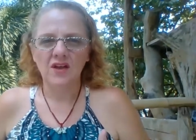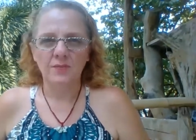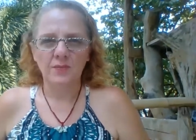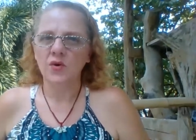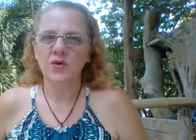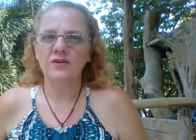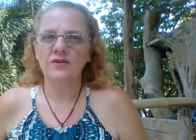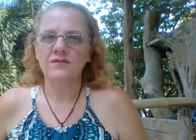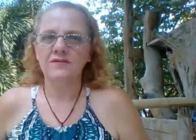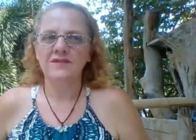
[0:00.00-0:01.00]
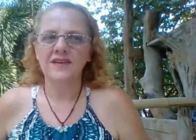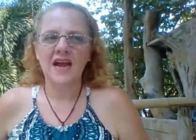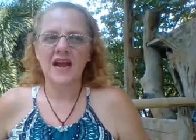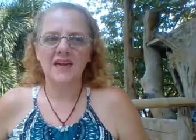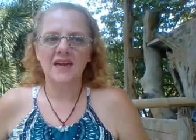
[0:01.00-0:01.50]
the book.
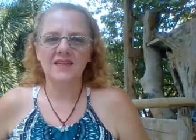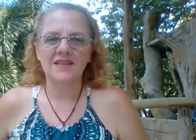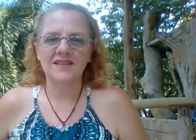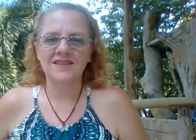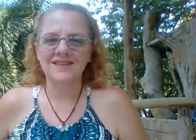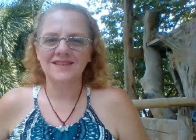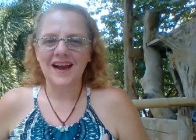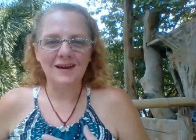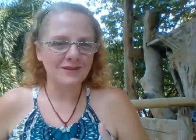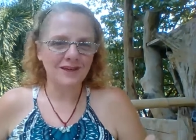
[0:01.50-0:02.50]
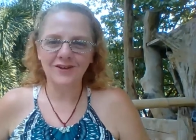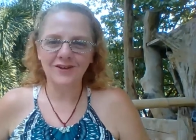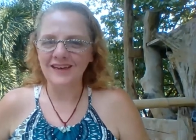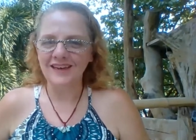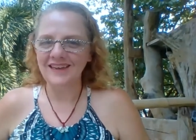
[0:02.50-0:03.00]
It has
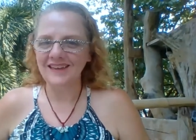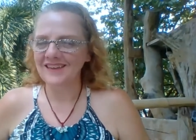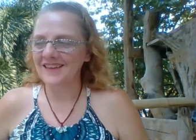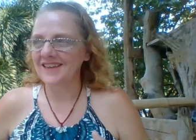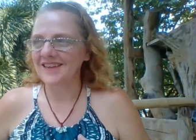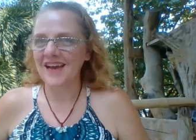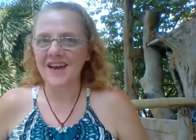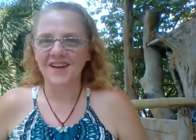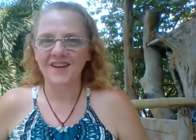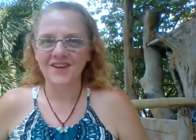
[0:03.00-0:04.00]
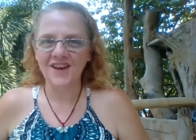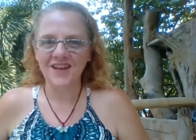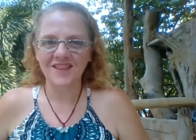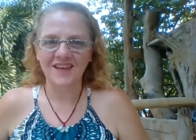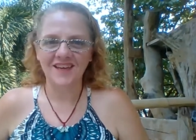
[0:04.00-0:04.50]
absolutely
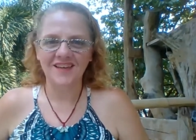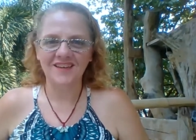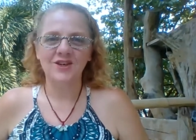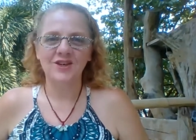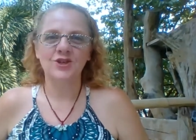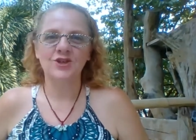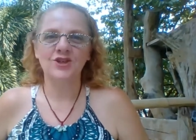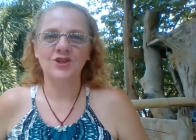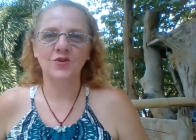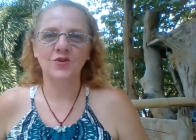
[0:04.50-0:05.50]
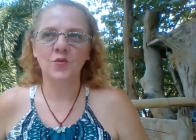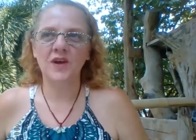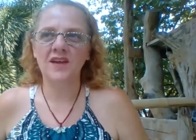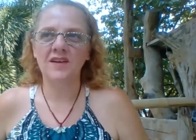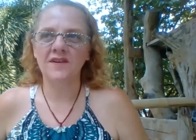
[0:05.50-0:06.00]
nothing to do
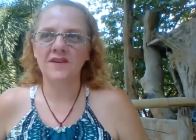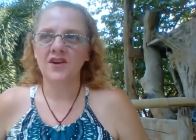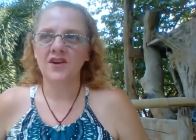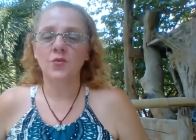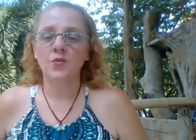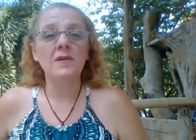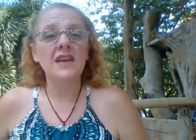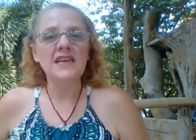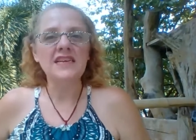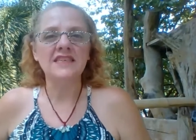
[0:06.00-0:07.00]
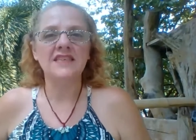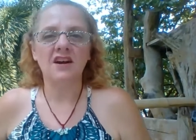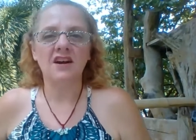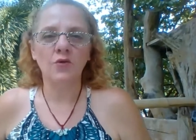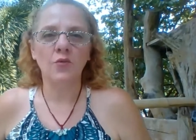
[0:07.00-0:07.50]
with the women it is
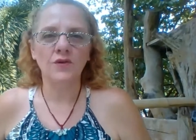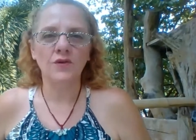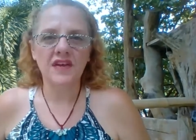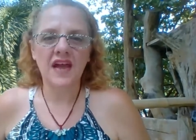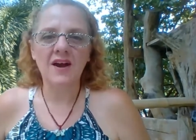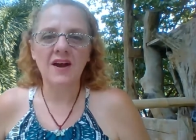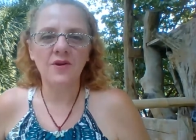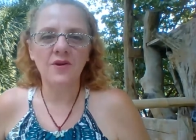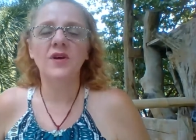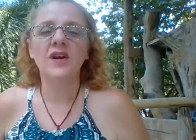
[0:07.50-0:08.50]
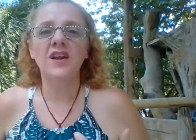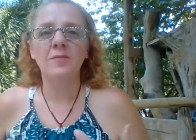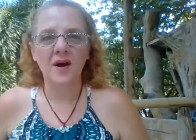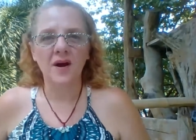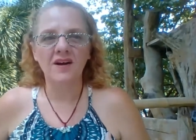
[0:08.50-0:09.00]
that I want to help, who are going to
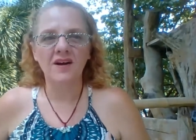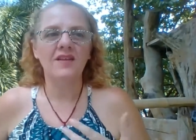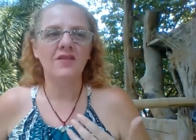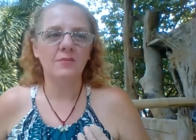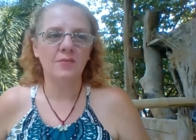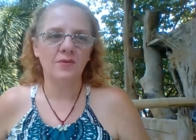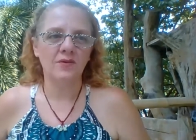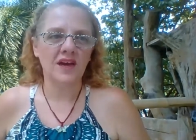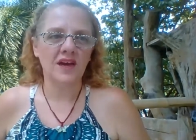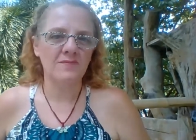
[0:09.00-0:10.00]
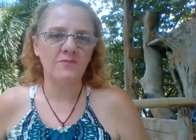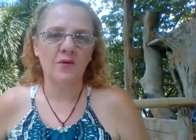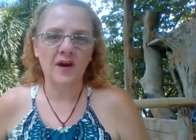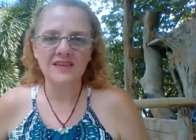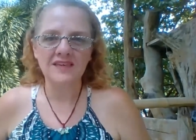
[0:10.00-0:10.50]
buy the book and
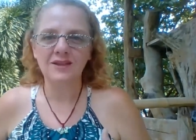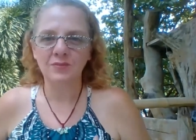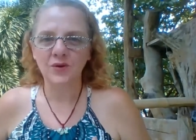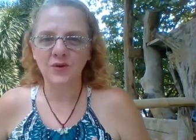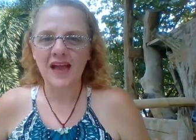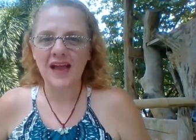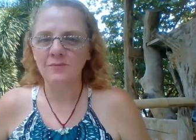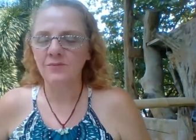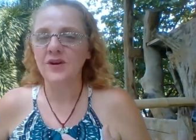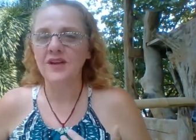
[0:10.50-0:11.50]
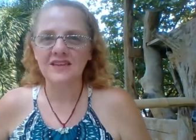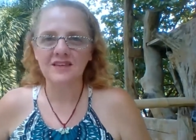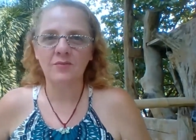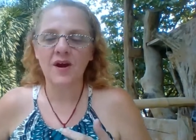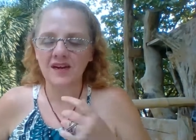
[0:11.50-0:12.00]
embrace the book and put it
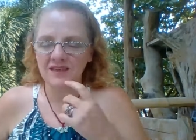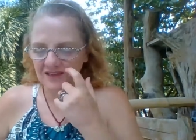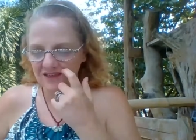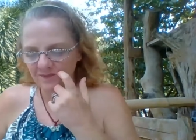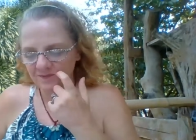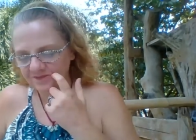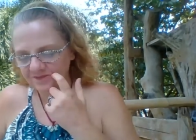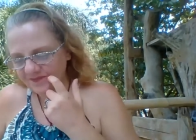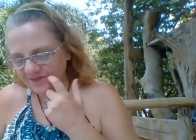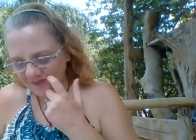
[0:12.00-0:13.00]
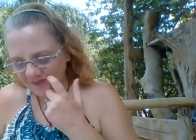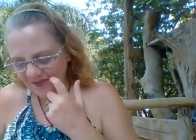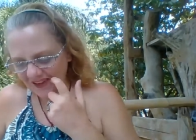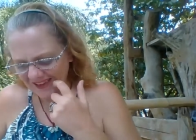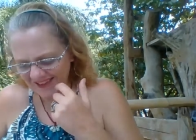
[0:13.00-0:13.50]
into practice.
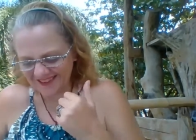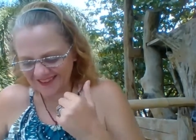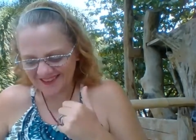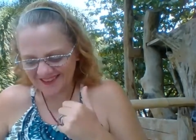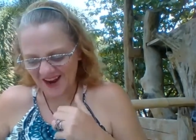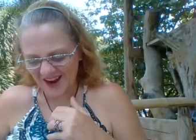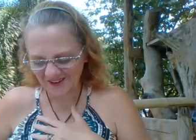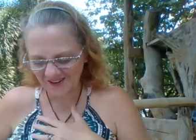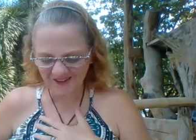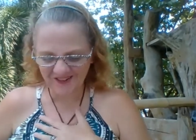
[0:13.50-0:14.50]
So, have